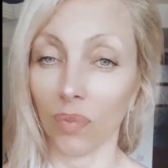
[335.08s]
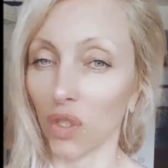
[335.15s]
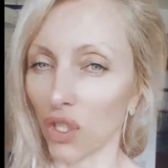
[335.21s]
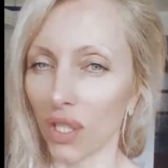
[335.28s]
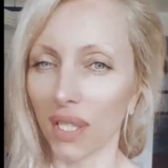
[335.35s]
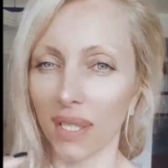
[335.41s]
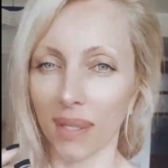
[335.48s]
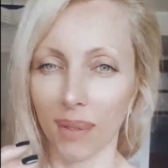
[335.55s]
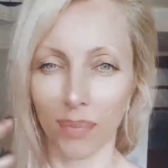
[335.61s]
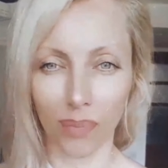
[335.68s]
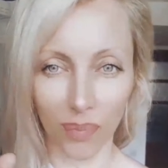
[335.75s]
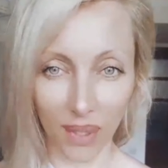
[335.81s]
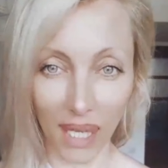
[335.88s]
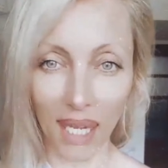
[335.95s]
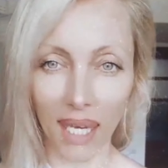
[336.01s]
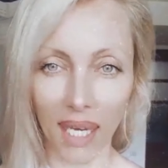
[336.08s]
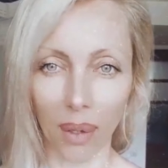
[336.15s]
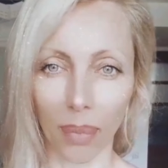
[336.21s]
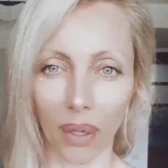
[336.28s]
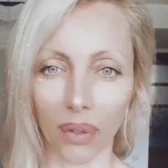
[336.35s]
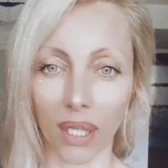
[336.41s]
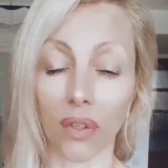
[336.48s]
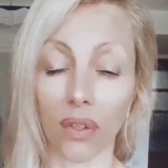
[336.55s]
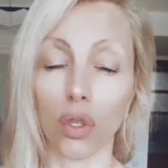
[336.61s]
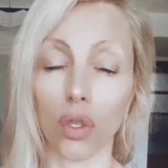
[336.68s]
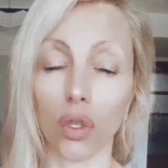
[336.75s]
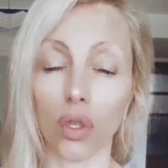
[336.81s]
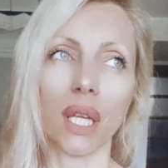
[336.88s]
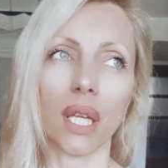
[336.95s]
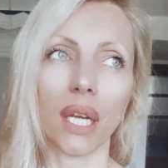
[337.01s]
Just think about that. When you
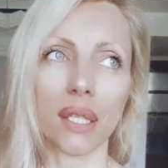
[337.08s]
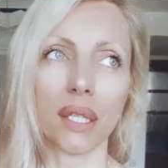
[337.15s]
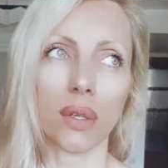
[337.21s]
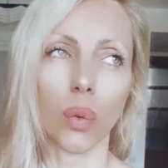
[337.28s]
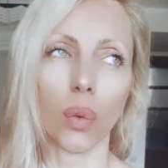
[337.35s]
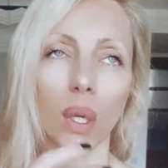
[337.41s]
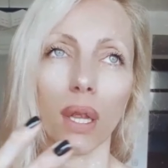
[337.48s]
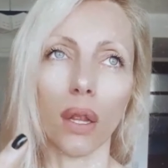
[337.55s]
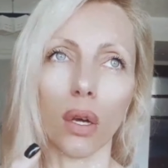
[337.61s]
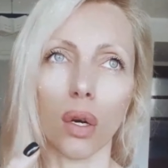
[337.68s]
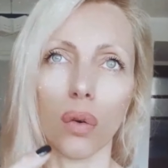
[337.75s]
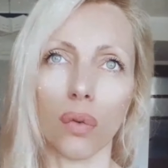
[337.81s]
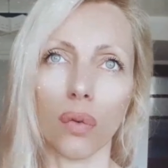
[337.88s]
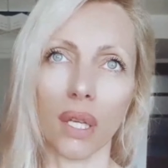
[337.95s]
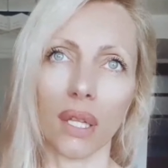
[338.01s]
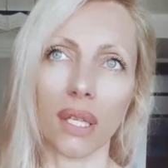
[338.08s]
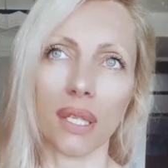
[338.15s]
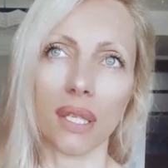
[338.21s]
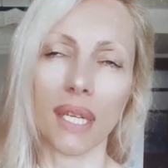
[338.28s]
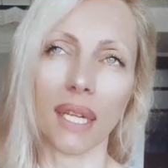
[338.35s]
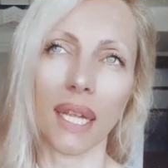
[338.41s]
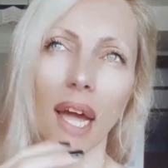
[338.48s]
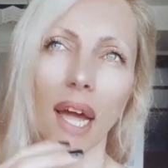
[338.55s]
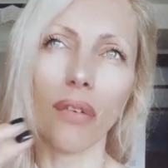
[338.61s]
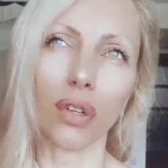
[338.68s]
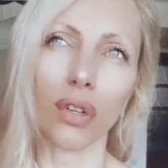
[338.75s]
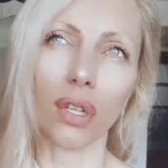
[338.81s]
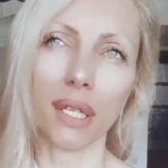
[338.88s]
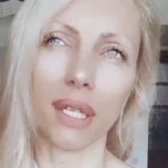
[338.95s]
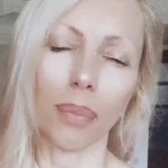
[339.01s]
do things with love, it is done
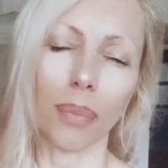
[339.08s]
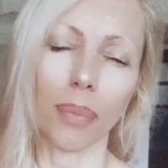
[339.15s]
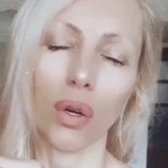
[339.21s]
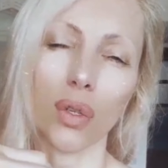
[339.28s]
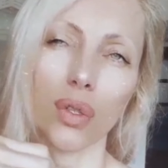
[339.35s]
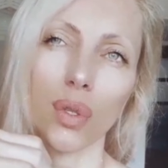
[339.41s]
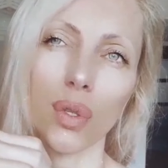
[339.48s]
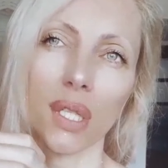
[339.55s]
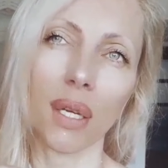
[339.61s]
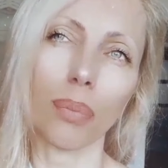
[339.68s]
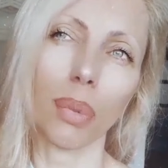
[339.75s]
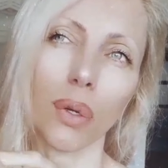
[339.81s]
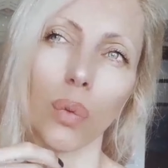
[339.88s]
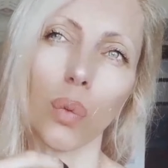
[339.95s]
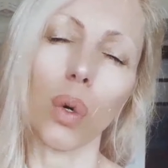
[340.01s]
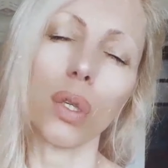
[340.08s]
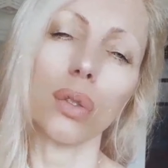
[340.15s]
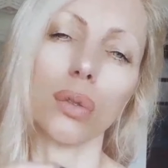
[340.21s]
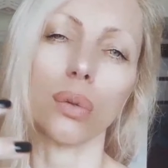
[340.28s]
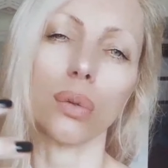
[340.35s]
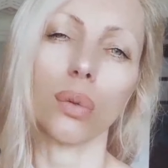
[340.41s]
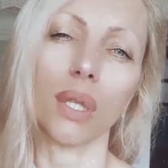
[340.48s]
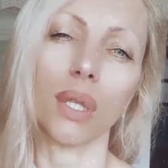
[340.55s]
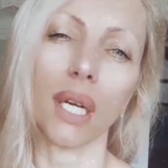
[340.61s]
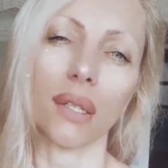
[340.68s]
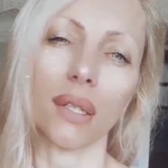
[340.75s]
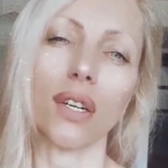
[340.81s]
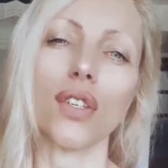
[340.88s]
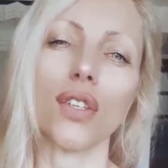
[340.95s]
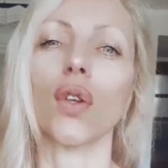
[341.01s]
effortlessly because you simply want to do
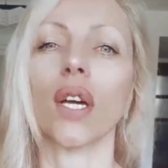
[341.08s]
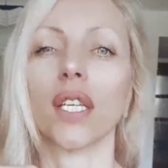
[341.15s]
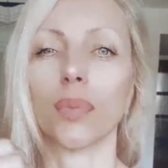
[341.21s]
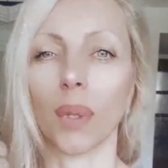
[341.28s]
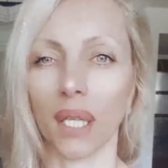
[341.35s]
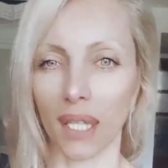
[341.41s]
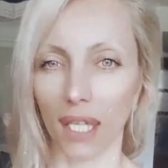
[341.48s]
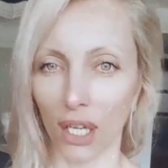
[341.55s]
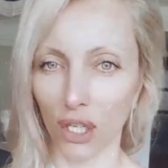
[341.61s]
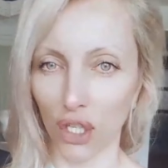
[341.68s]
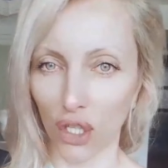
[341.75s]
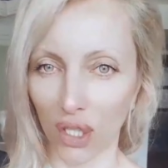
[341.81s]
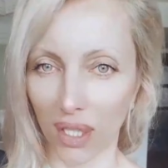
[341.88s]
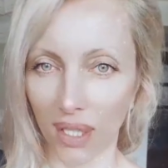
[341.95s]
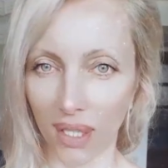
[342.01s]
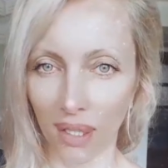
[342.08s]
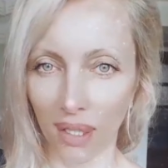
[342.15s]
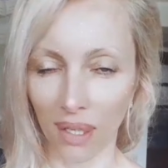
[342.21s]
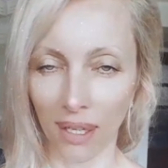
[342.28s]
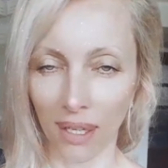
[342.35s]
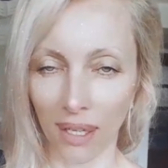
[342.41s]
that. There is no expectations.